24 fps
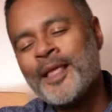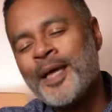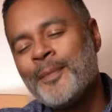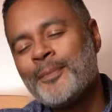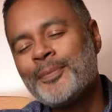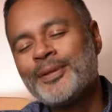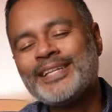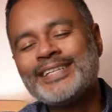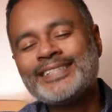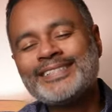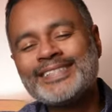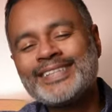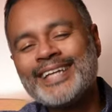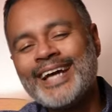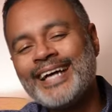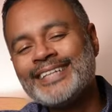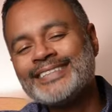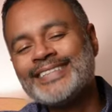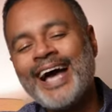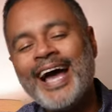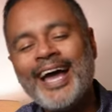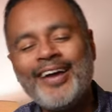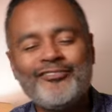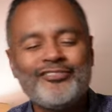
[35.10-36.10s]
but listen,
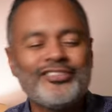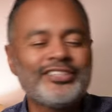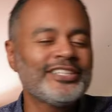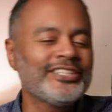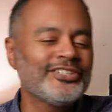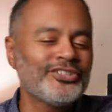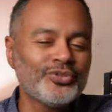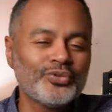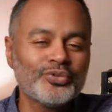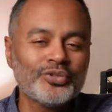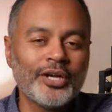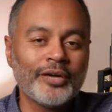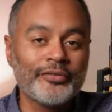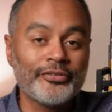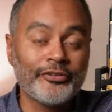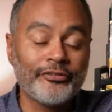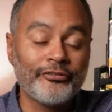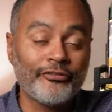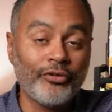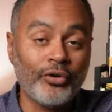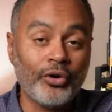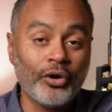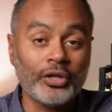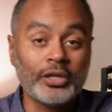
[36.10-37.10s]
guys, I really do love the
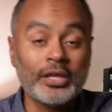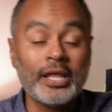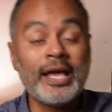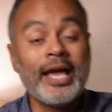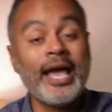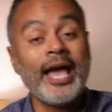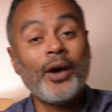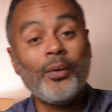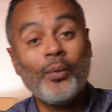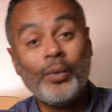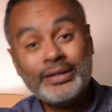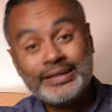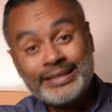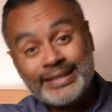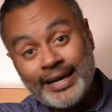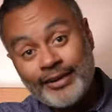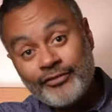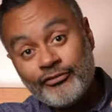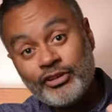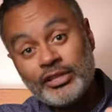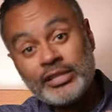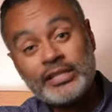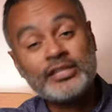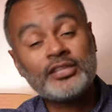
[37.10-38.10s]
fall. And one thing I
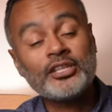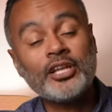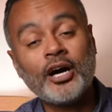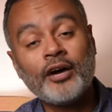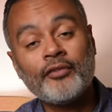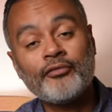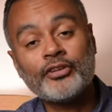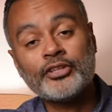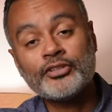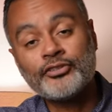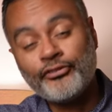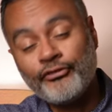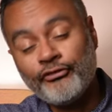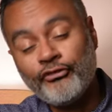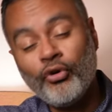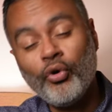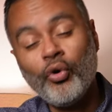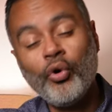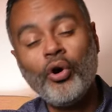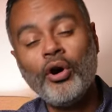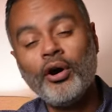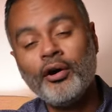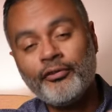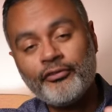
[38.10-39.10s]
really love is
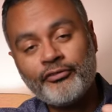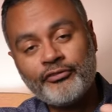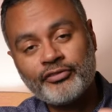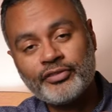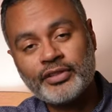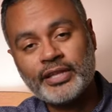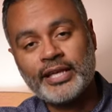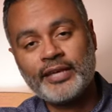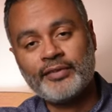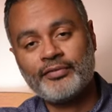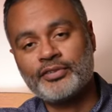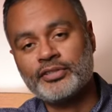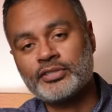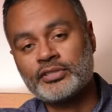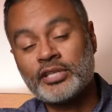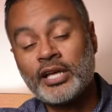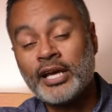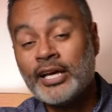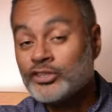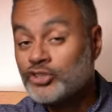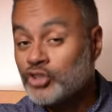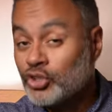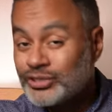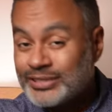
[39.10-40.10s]
fall flavors.
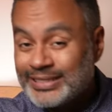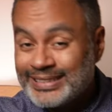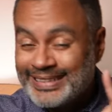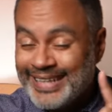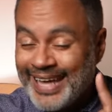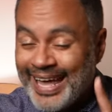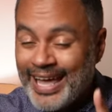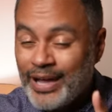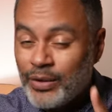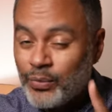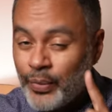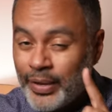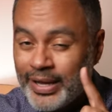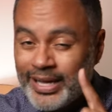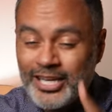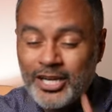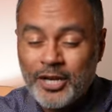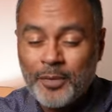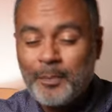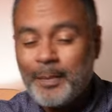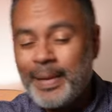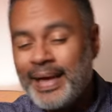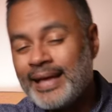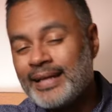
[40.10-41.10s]
So today we're
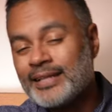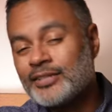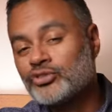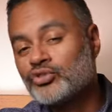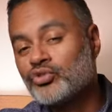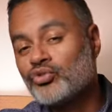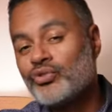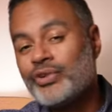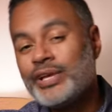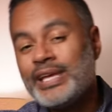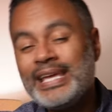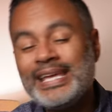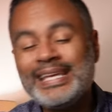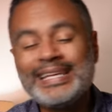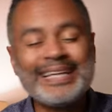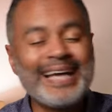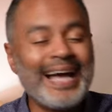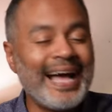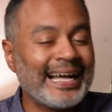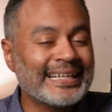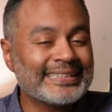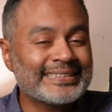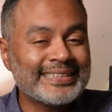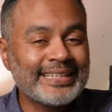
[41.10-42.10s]
gonna make three
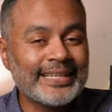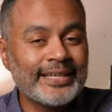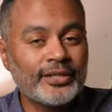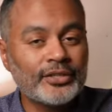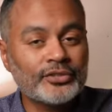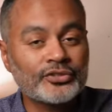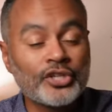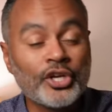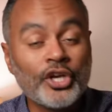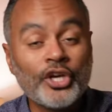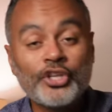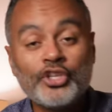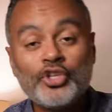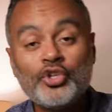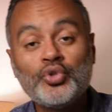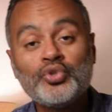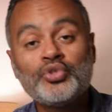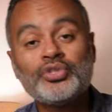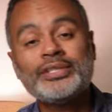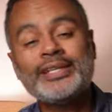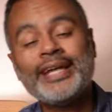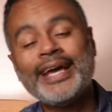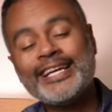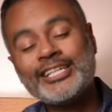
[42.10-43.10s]
cocktails
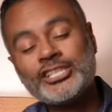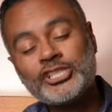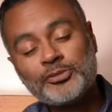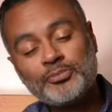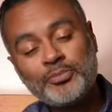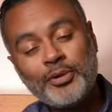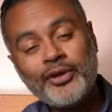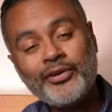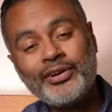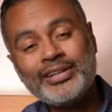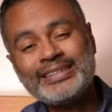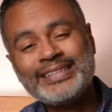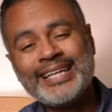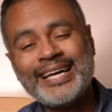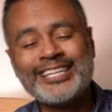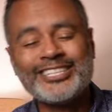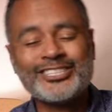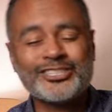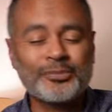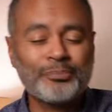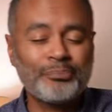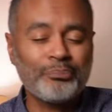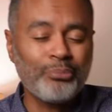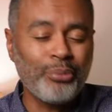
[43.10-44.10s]
using a spirit that
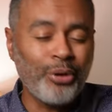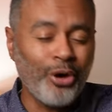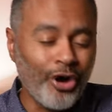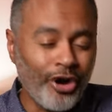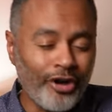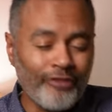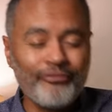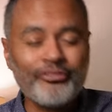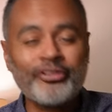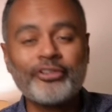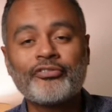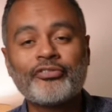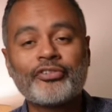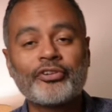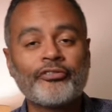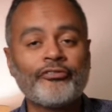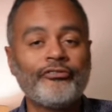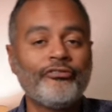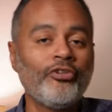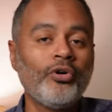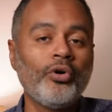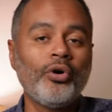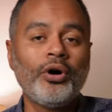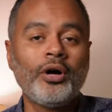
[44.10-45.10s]
is perfect for the
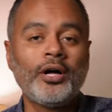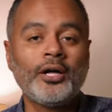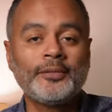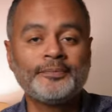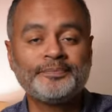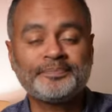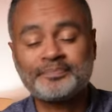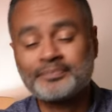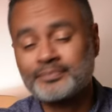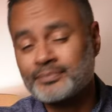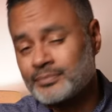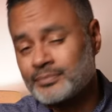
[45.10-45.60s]
fall,